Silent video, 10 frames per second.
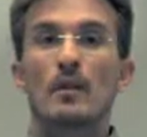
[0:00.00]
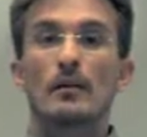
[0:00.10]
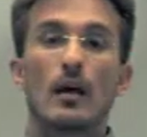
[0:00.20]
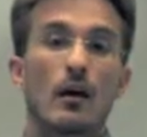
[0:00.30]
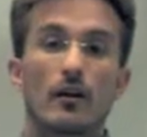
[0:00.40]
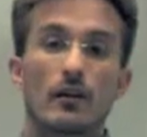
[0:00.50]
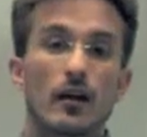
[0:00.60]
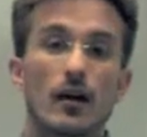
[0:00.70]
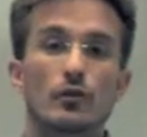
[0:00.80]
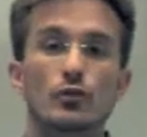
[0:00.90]
get out of the
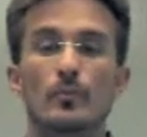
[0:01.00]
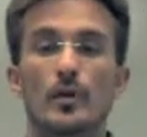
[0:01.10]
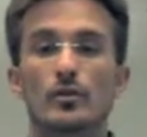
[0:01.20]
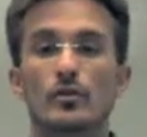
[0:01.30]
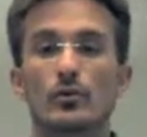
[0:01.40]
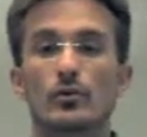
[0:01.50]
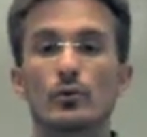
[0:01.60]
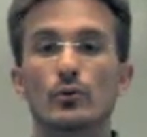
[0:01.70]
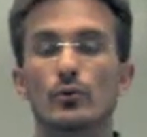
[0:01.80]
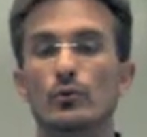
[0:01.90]
couch and make sure
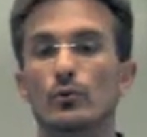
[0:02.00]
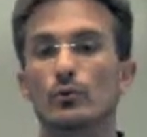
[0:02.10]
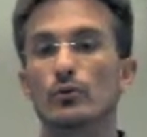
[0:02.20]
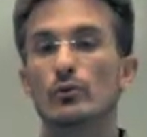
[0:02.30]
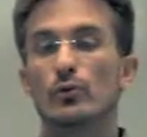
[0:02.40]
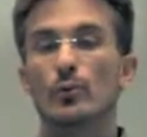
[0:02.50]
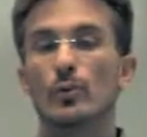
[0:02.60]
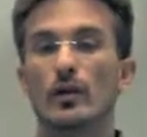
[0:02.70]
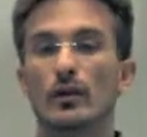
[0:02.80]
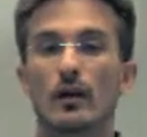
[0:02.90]
you're
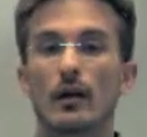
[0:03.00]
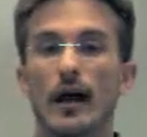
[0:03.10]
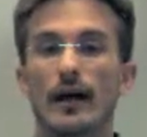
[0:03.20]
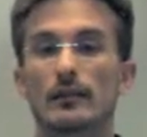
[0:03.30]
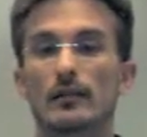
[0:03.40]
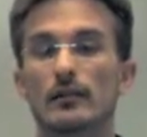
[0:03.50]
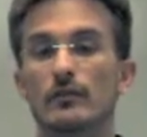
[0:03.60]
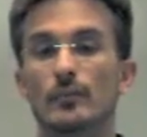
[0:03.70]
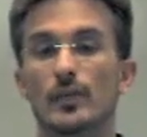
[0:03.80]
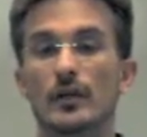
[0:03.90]
being active
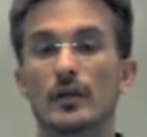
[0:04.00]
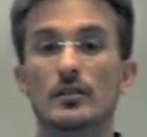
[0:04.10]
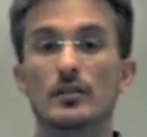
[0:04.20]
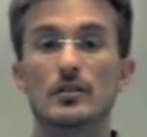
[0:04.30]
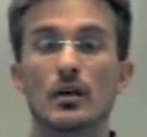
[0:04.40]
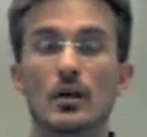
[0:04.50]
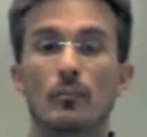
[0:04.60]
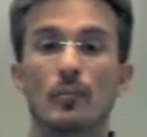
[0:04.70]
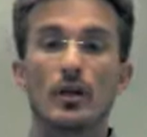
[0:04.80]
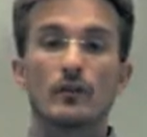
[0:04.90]
because
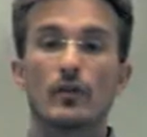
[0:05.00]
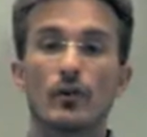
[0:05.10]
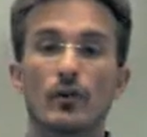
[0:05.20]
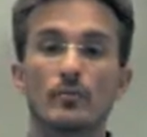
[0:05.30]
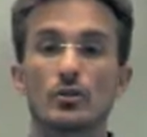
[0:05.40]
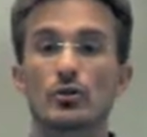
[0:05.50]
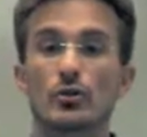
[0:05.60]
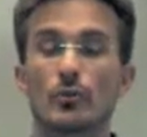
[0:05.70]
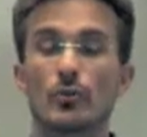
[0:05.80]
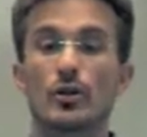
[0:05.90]
playing video games turn
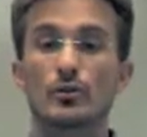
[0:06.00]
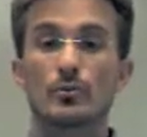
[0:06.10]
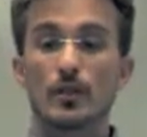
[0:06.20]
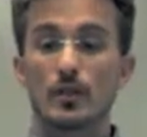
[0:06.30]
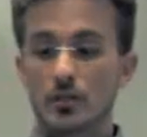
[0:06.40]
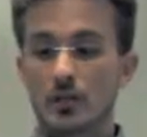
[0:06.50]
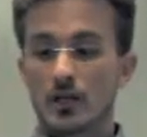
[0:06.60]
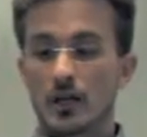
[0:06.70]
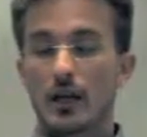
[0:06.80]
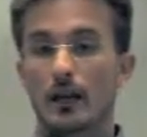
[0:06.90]
your brain too much.
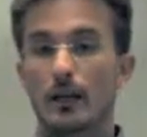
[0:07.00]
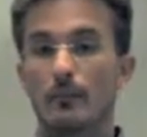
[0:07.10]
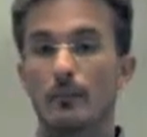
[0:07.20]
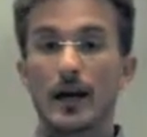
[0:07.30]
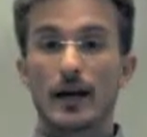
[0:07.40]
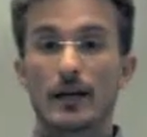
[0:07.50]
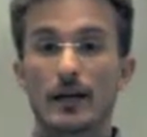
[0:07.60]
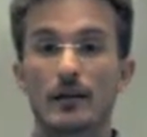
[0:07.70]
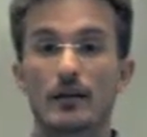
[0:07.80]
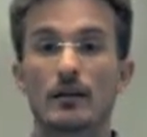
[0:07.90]
And back
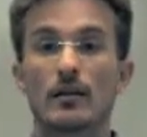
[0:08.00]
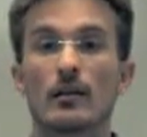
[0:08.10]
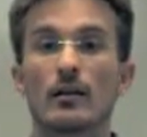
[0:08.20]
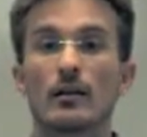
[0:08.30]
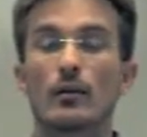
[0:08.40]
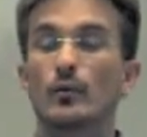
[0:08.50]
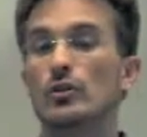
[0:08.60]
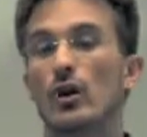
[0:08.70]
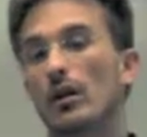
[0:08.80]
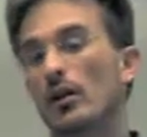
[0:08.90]
then, there was
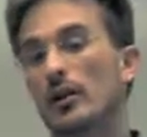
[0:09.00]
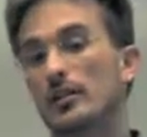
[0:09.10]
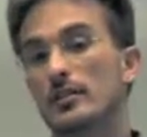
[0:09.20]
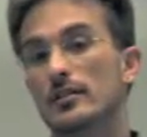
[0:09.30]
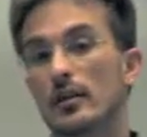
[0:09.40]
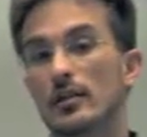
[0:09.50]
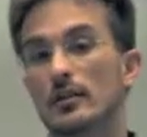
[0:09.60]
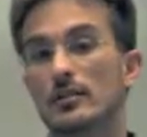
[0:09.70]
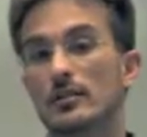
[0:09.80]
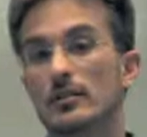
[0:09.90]
not a lot of studies
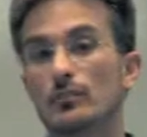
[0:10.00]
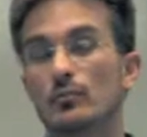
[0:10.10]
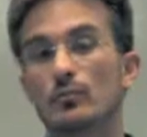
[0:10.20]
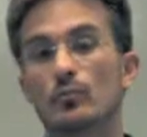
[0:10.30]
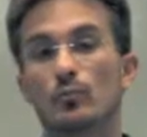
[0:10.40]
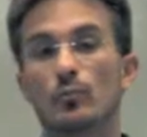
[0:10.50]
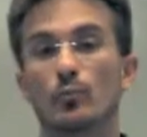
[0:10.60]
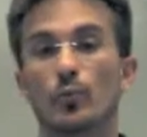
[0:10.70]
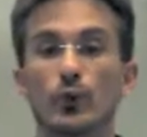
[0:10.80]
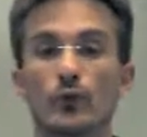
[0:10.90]
that
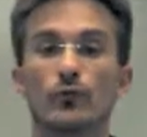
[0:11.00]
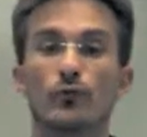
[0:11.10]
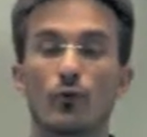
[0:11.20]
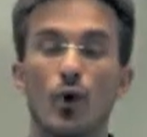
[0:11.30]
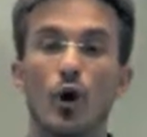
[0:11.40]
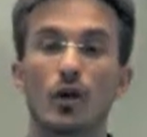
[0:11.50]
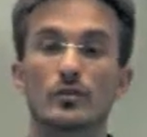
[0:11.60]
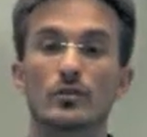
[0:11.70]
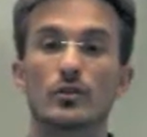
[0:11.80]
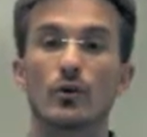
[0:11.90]
proved wrong,
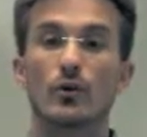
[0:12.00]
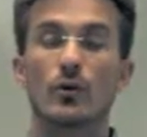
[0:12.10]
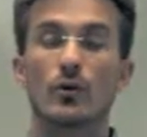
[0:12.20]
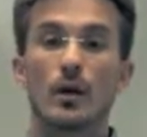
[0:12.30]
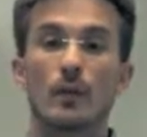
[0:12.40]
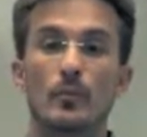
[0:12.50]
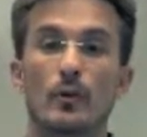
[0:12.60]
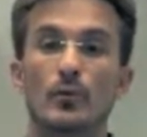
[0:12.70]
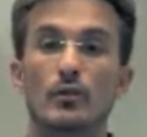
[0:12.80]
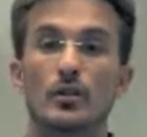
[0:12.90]
so
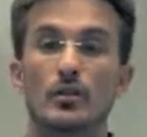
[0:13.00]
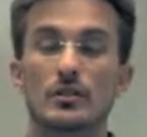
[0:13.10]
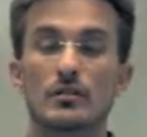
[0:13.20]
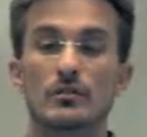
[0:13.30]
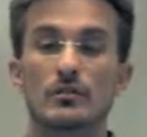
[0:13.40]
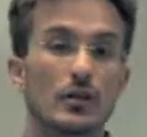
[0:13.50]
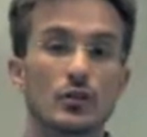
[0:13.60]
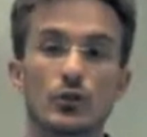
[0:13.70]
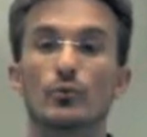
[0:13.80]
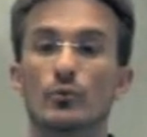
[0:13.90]
people just
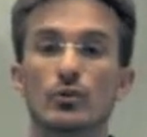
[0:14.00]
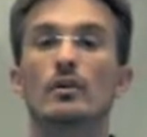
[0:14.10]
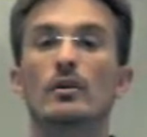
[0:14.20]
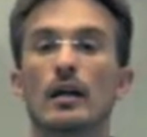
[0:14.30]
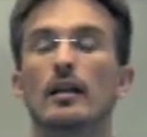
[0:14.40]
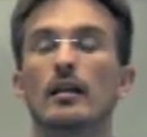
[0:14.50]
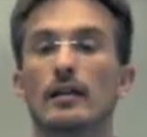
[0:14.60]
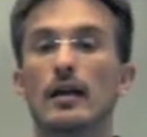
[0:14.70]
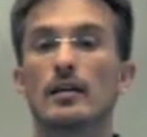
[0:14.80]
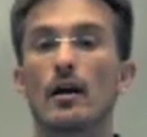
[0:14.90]
assumed
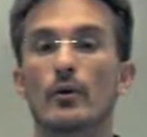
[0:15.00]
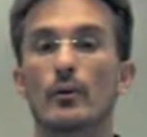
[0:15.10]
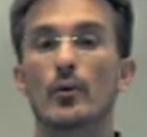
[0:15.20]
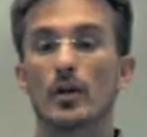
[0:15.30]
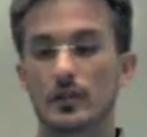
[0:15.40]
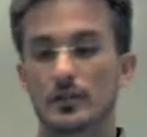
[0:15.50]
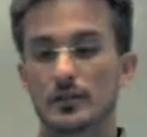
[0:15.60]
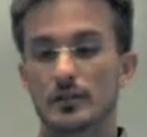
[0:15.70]
that's how it works.